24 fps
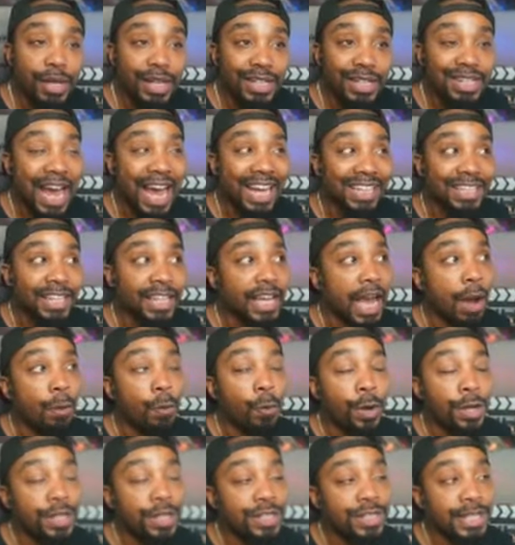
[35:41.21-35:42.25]
I
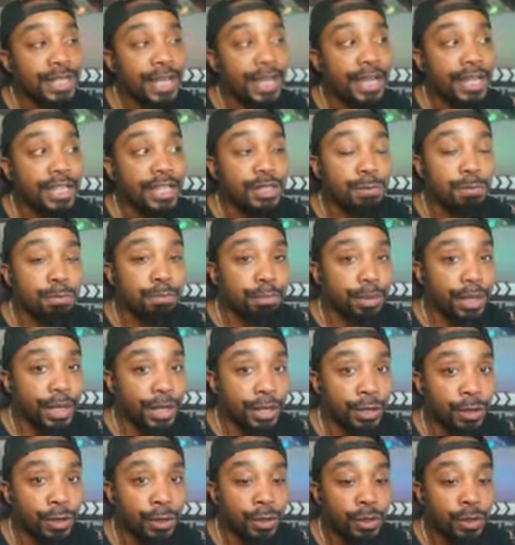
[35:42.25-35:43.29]
want to say it's
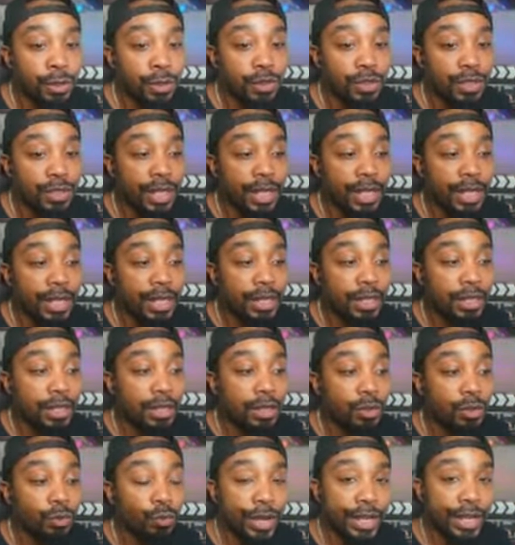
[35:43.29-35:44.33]
bigger than
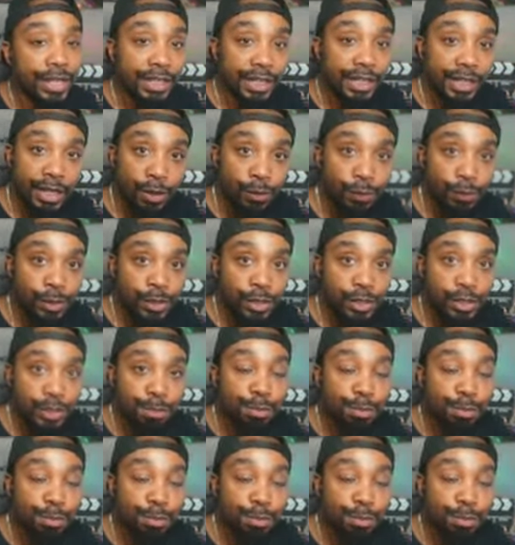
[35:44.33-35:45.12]
Rhaenyra's,